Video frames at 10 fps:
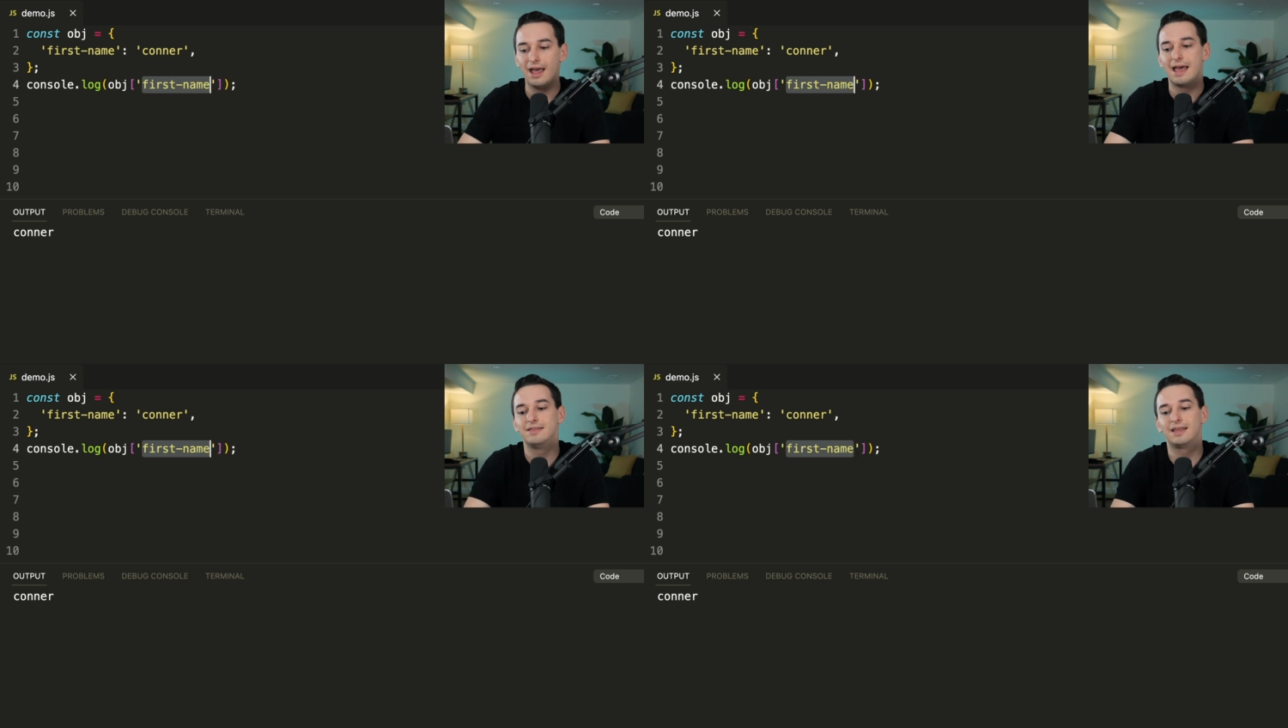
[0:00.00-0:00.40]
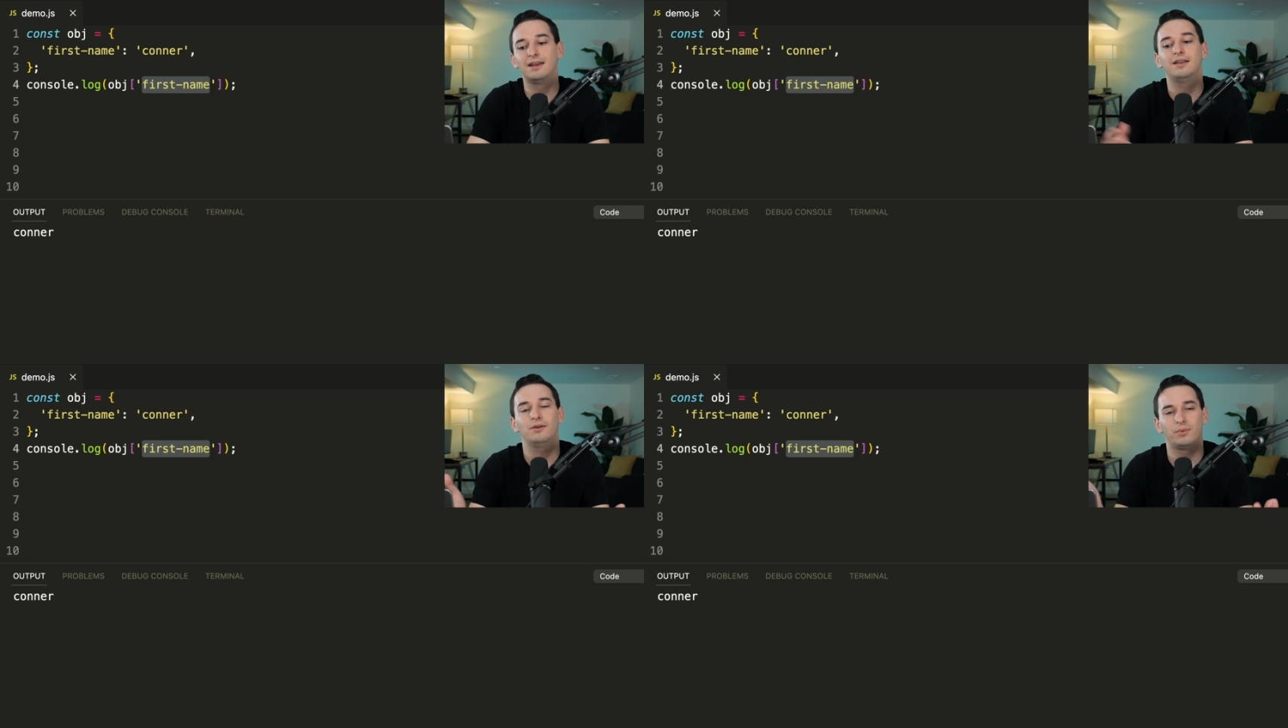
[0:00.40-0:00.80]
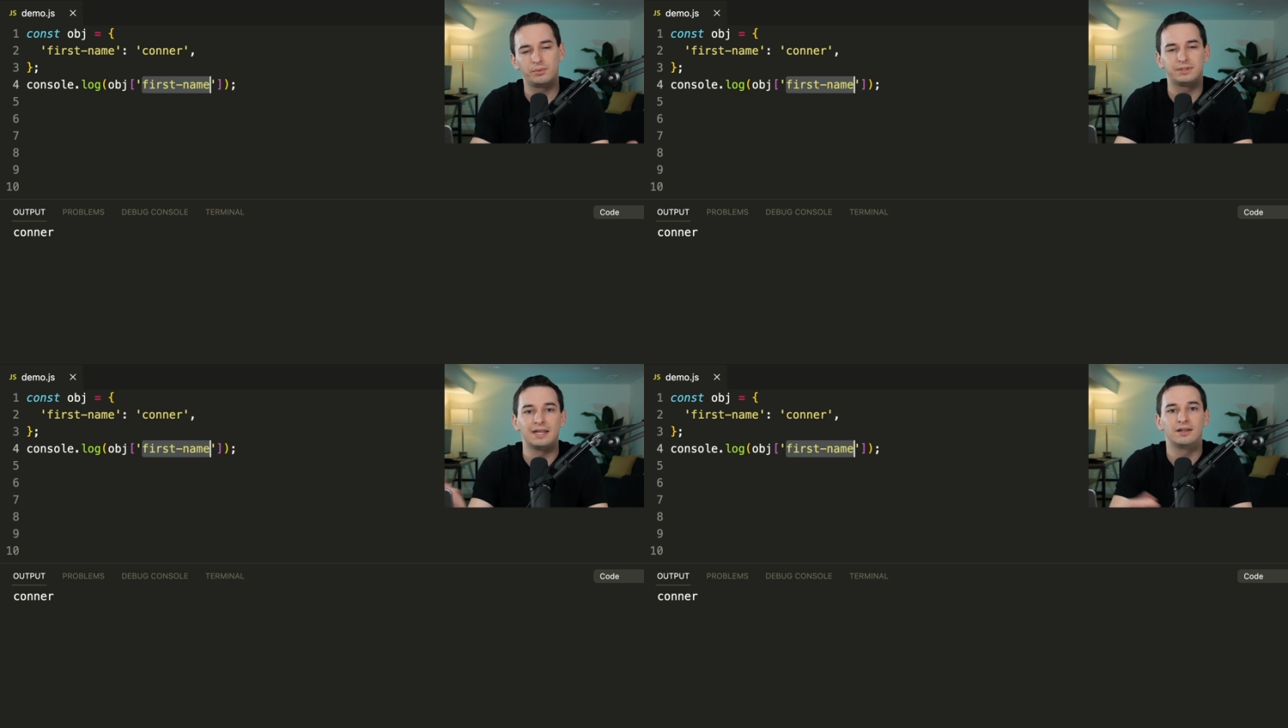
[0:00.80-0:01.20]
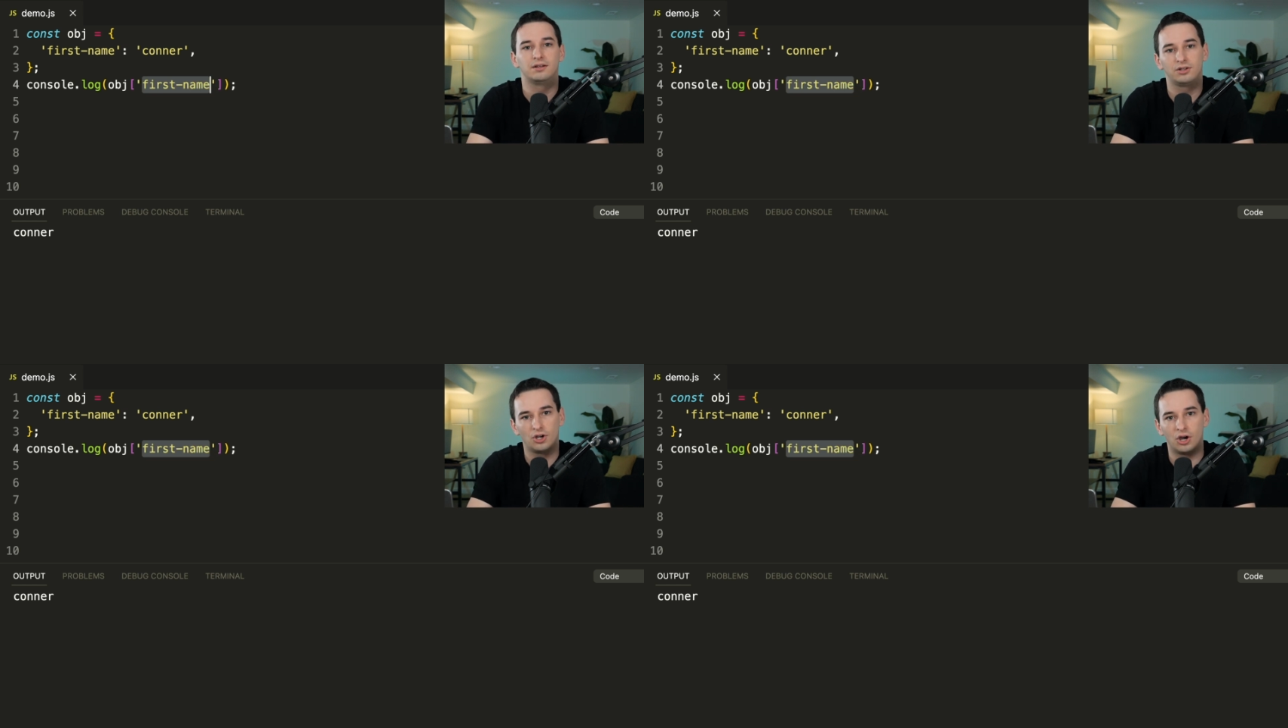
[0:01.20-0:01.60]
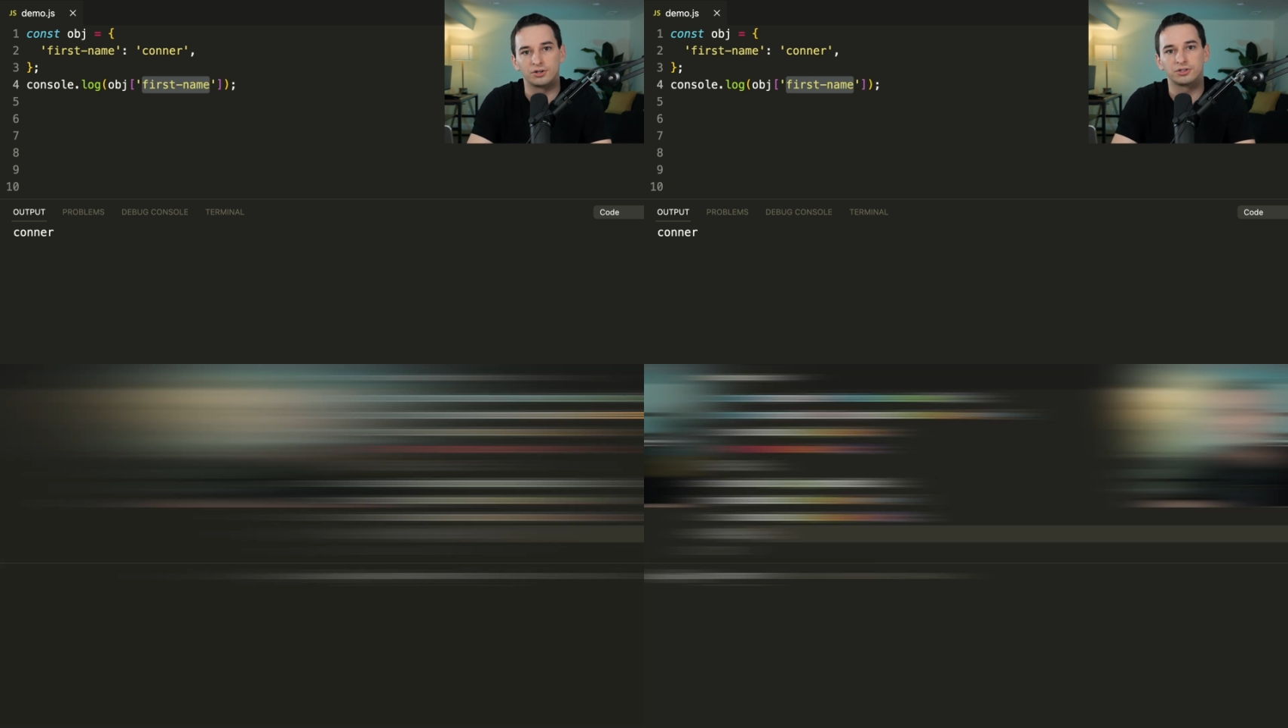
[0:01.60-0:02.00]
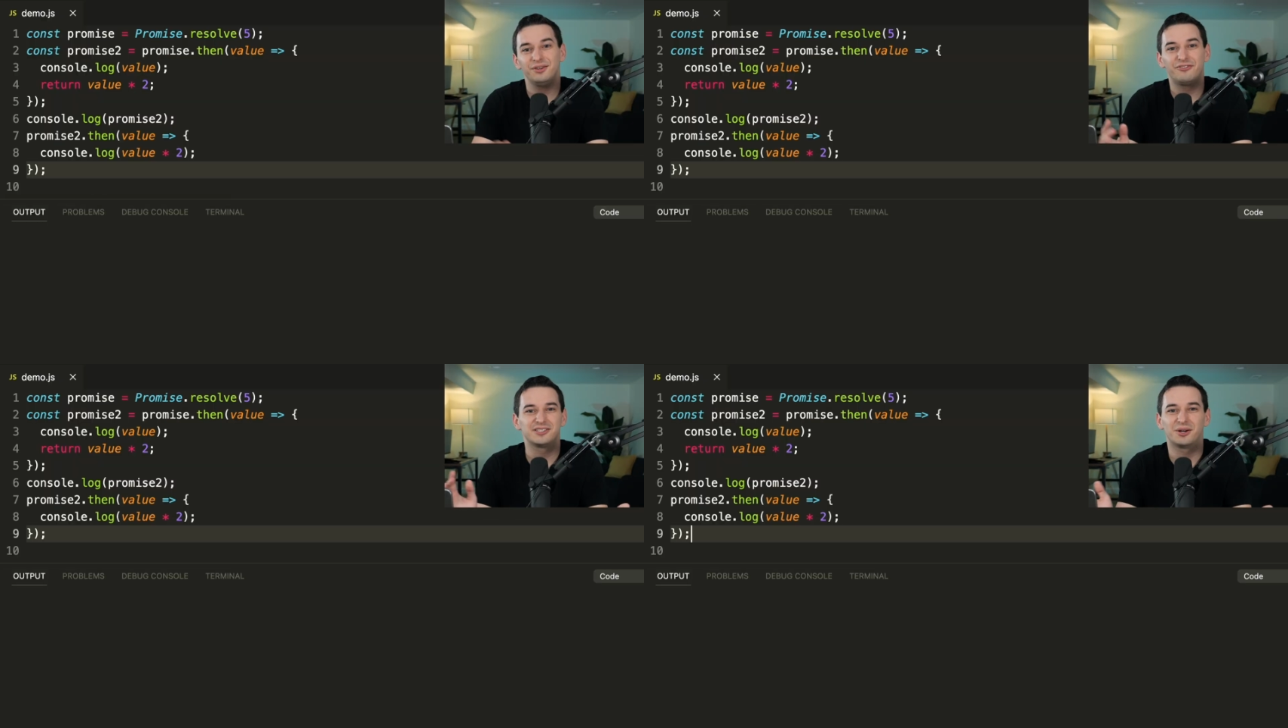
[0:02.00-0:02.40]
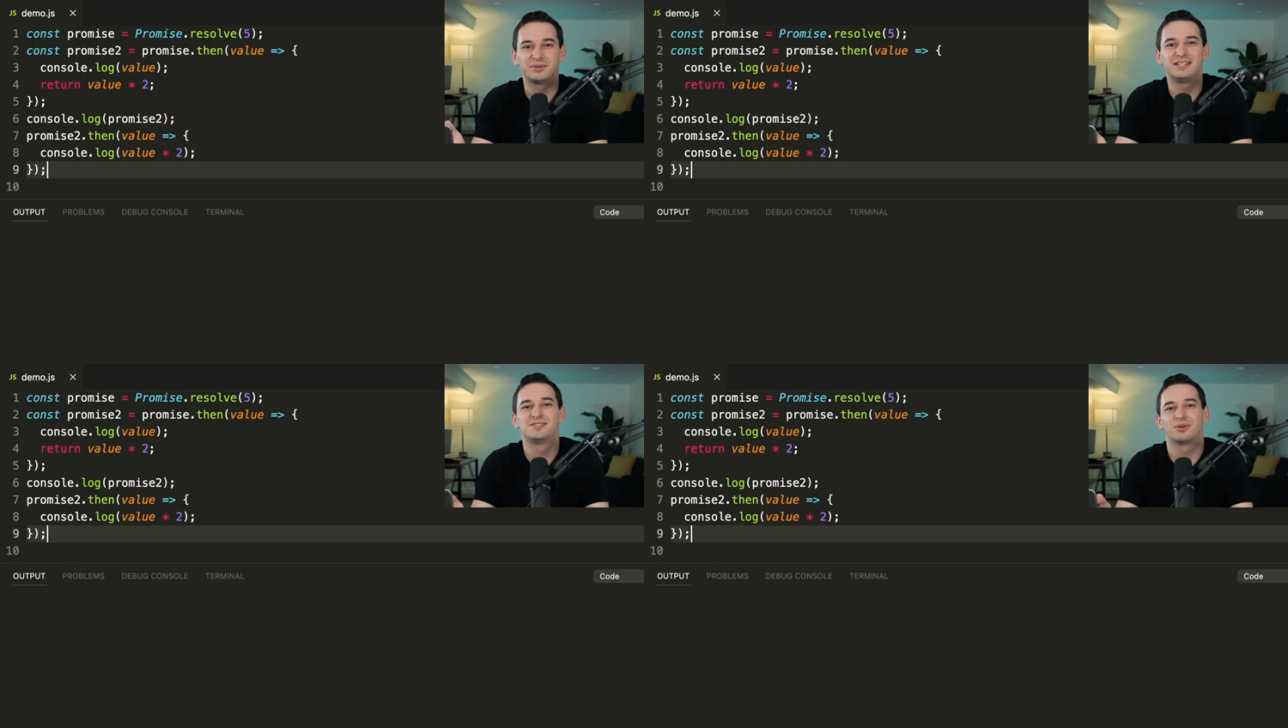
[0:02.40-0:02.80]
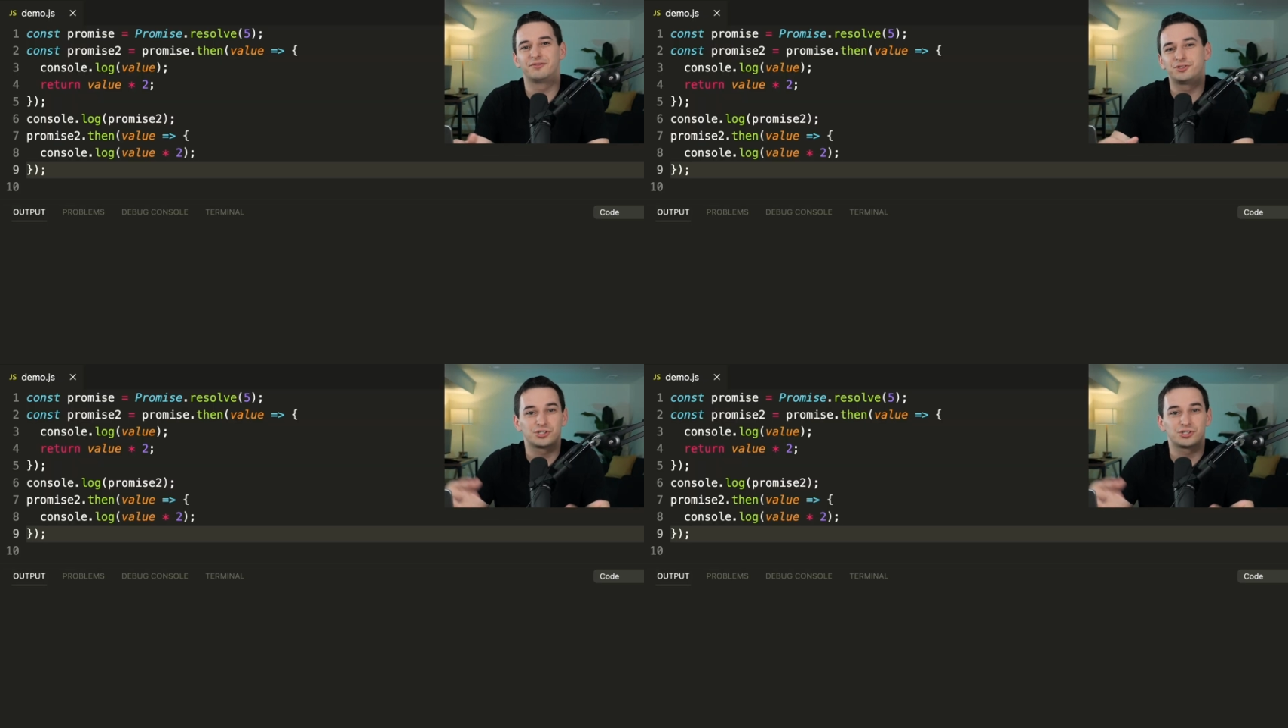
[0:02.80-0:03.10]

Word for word: and then we would get Conner. Can you figure out what this sort of